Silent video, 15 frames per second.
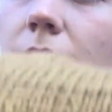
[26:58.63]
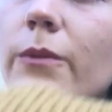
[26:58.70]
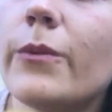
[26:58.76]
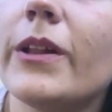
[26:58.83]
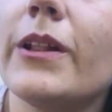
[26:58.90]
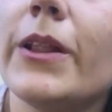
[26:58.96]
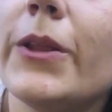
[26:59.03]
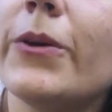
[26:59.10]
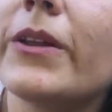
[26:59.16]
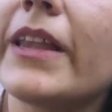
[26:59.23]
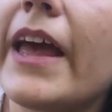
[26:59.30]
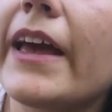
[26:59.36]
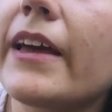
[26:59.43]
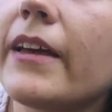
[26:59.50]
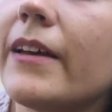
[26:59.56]
it will look
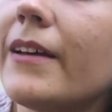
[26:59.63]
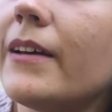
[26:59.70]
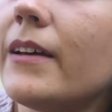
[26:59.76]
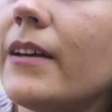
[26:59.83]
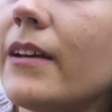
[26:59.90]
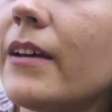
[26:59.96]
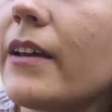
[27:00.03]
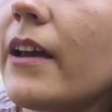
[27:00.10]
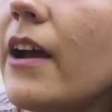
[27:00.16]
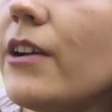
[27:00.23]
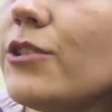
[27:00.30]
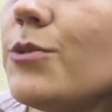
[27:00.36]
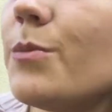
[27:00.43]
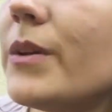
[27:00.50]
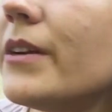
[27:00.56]
like
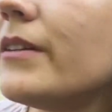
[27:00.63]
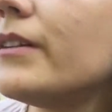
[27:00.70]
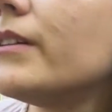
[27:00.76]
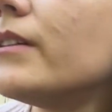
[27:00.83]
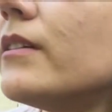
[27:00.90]
cashmere.